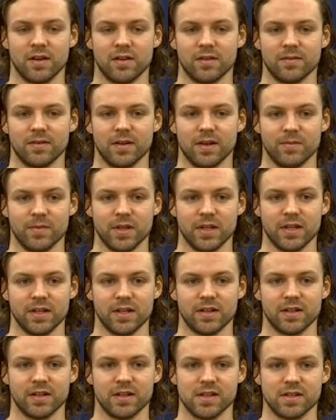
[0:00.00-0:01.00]
I mean,
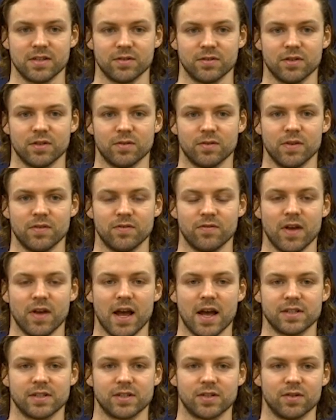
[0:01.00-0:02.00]
he's a little bit
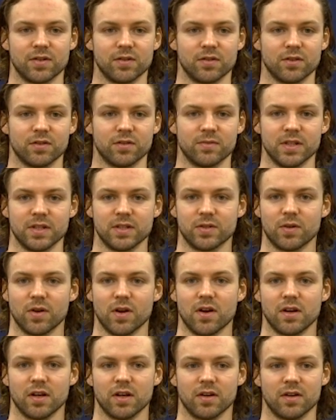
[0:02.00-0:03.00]
faster, a little bit
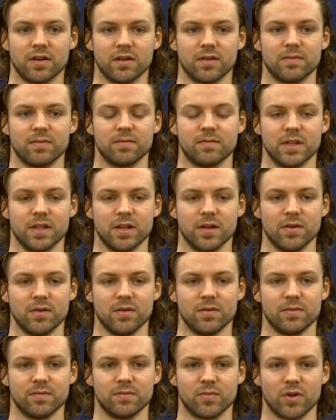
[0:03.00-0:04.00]
stronger, you
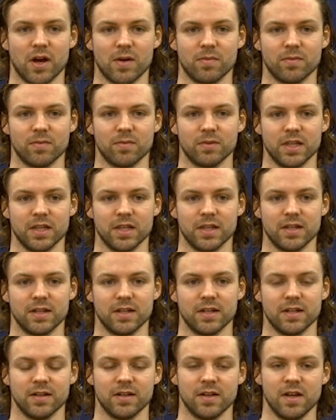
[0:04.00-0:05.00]
know, probably,
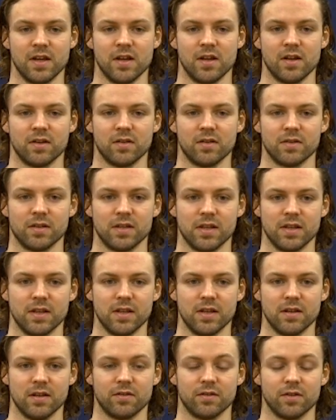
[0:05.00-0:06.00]

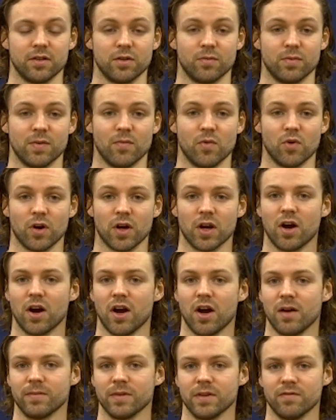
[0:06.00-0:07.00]
you know, a little bit more
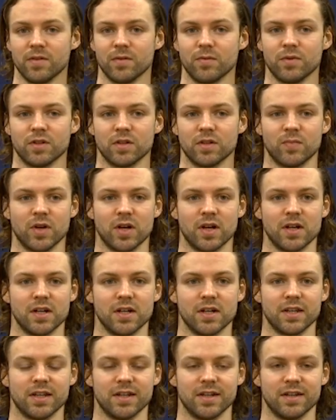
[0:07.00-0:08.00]
calm even with the
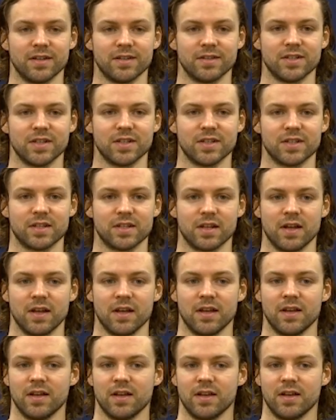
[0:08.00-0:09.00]
puck, and just,
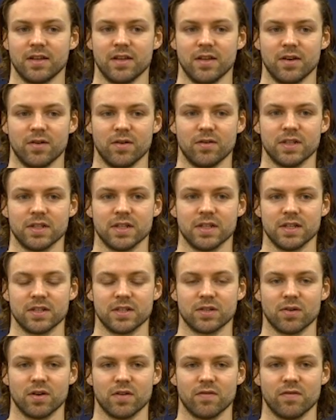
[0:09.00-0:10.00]
you know,
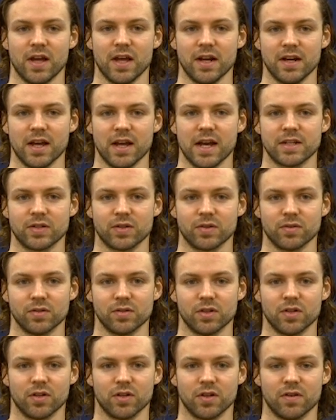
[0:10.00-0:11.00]
it's sort of that
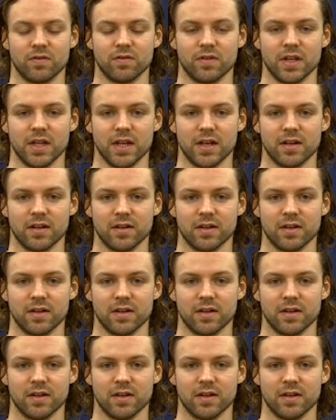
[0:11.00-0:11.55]
natural curve that